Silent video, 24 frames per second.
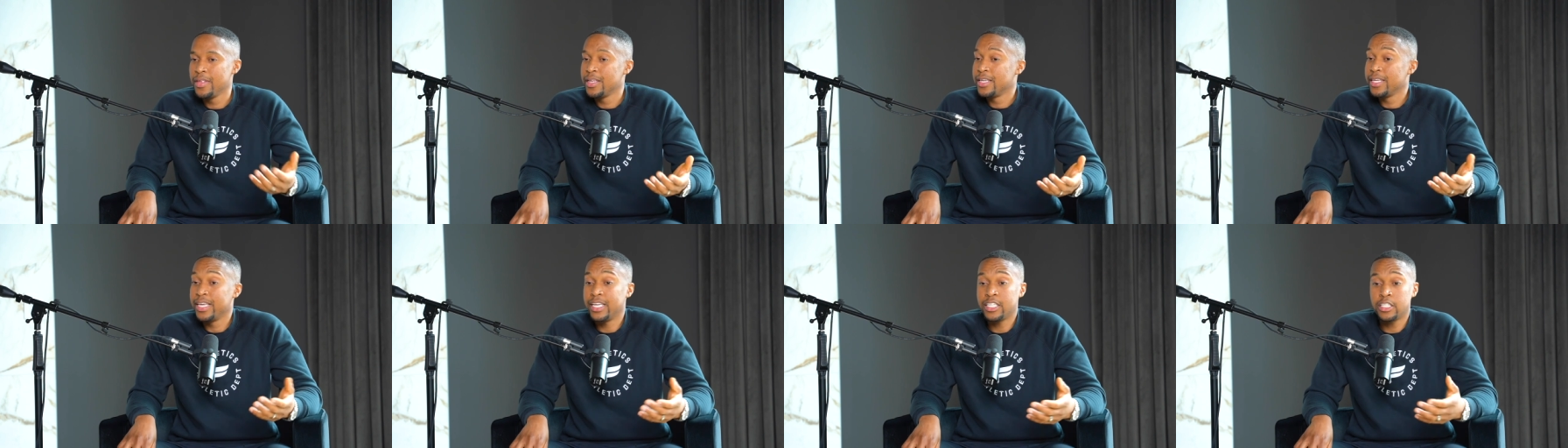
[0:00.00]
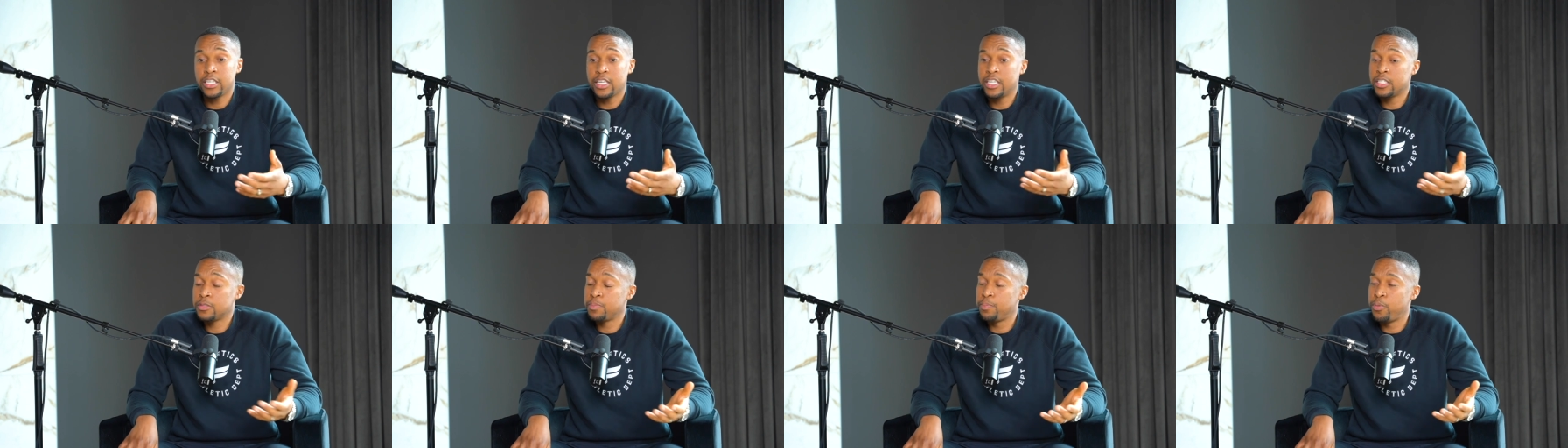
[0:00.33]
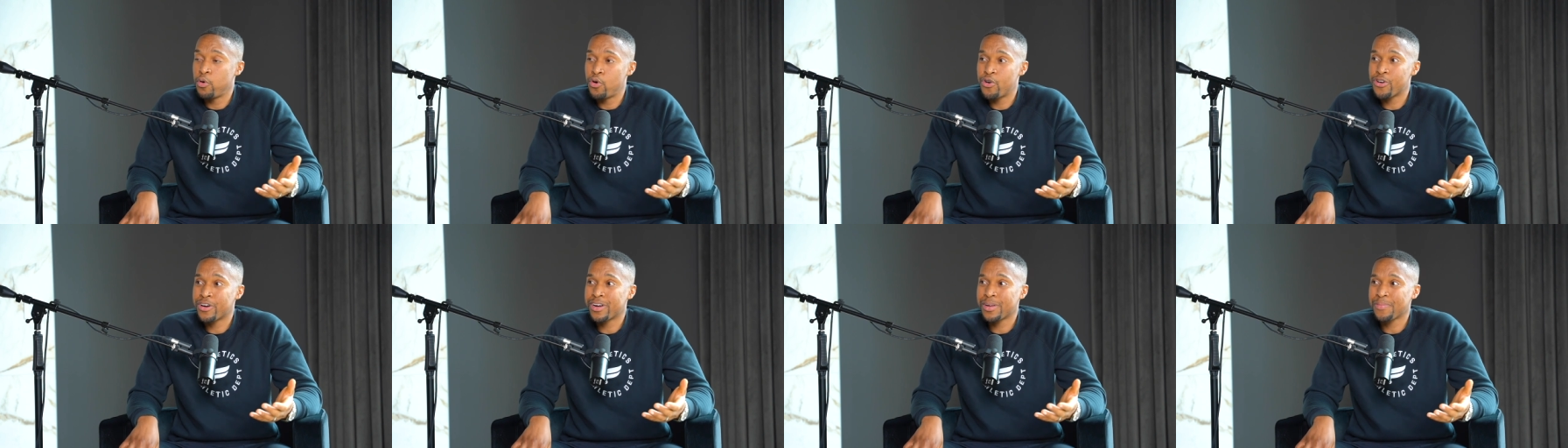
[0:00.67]
It's, it's
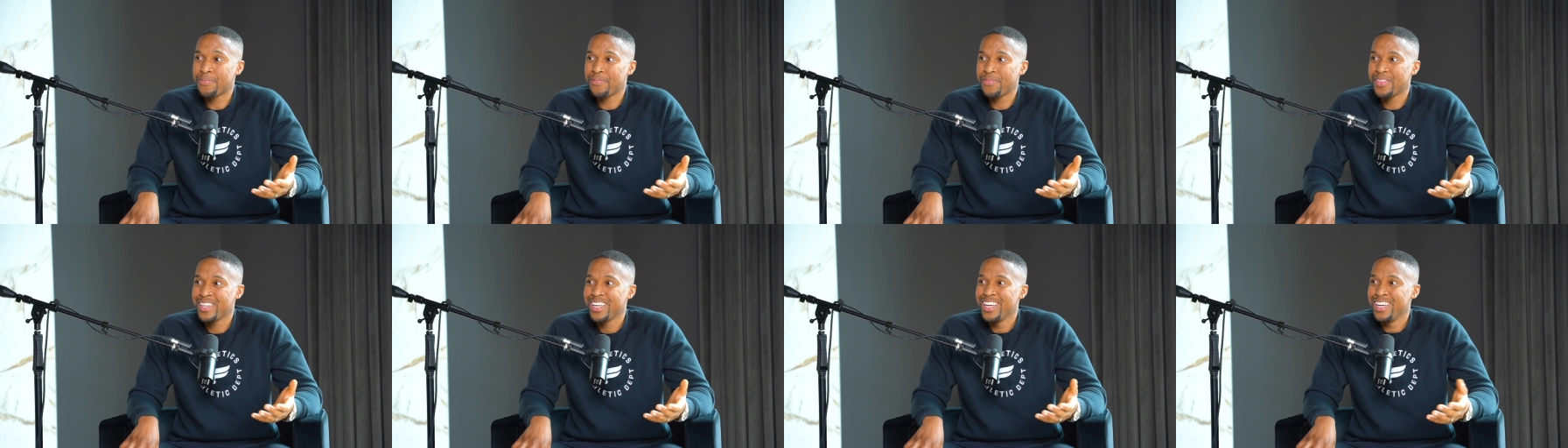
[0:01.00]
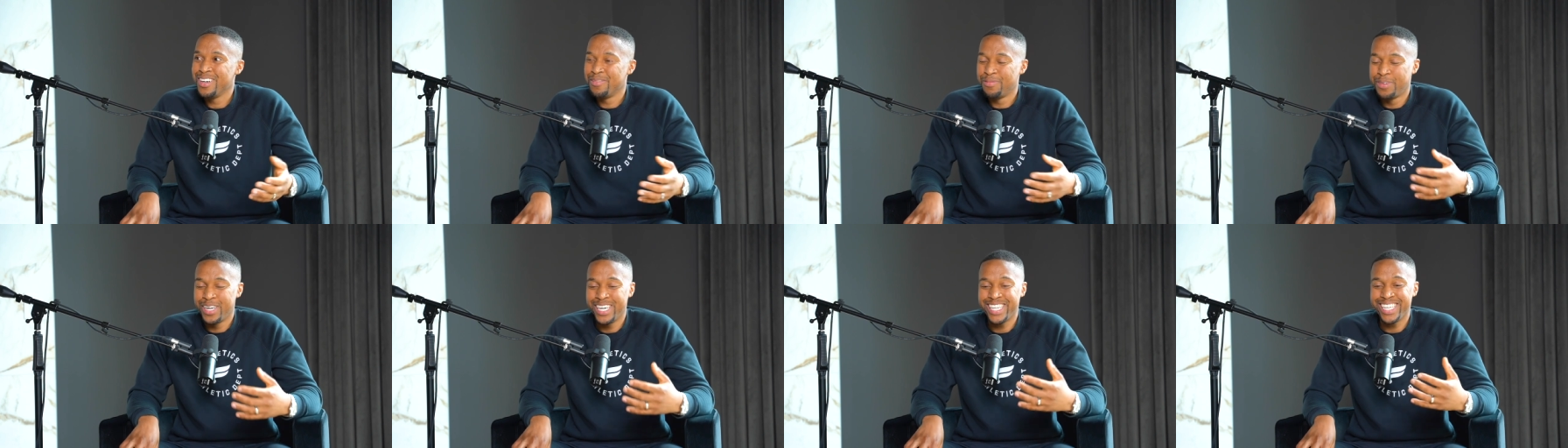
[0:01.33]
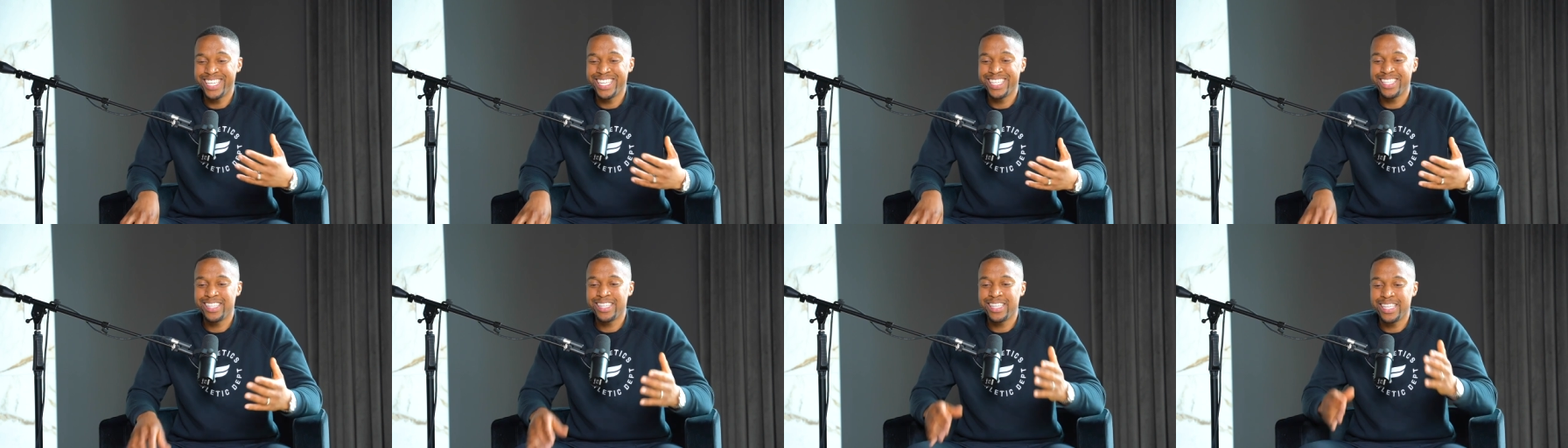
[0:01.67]
boring,
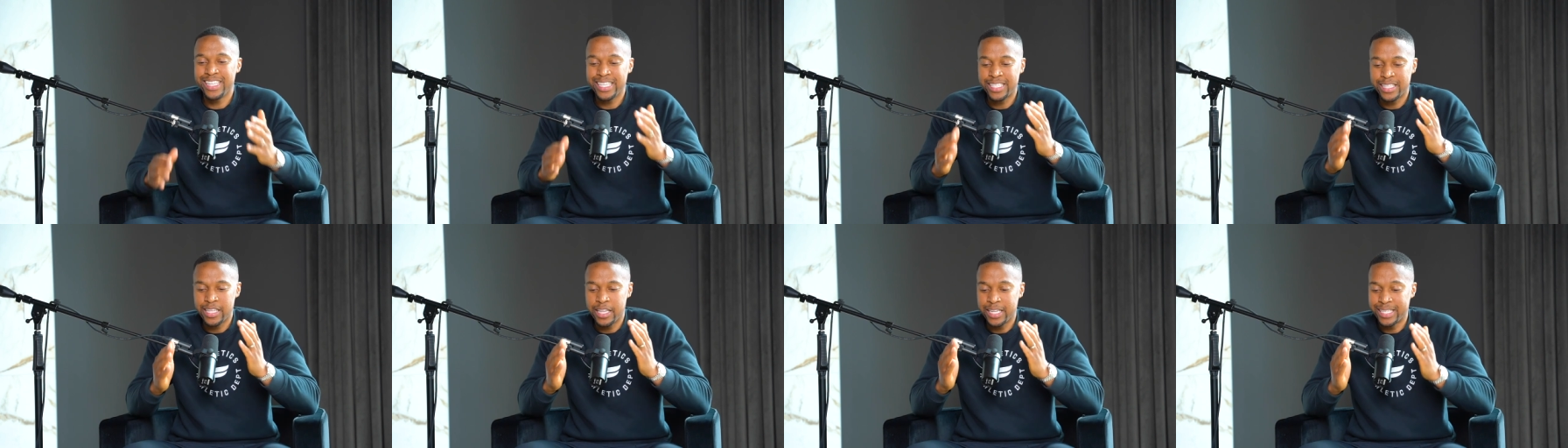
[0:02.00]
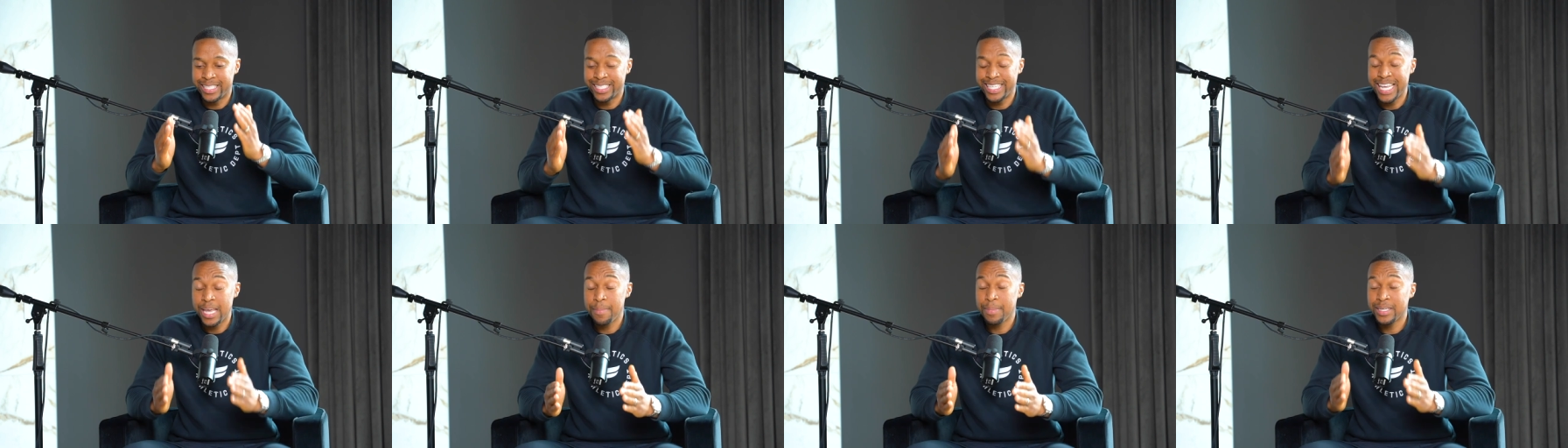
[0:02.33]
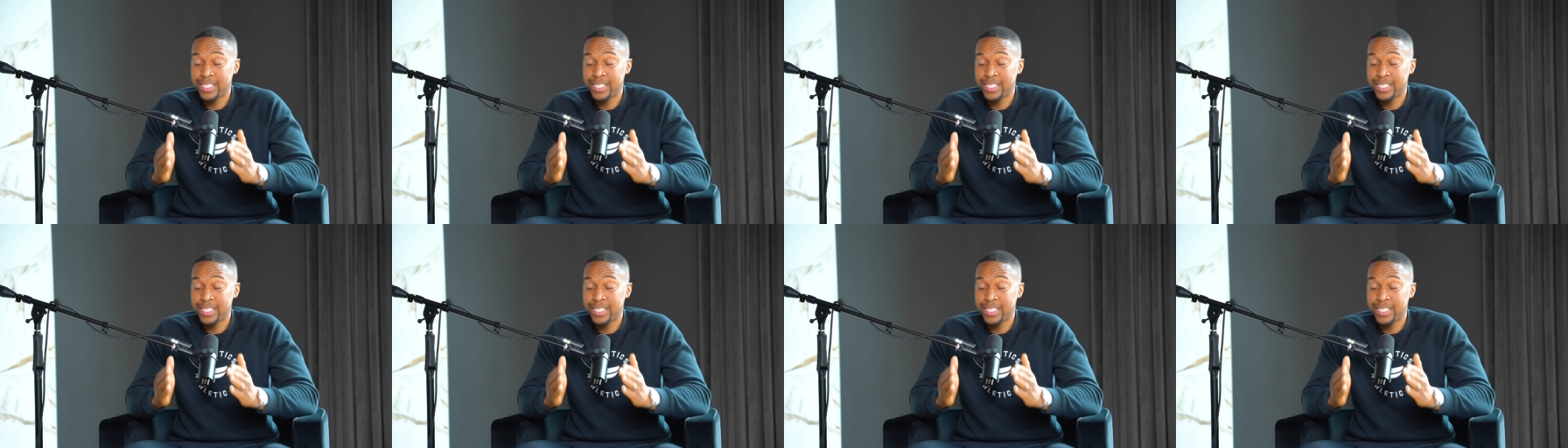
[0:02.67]
but the same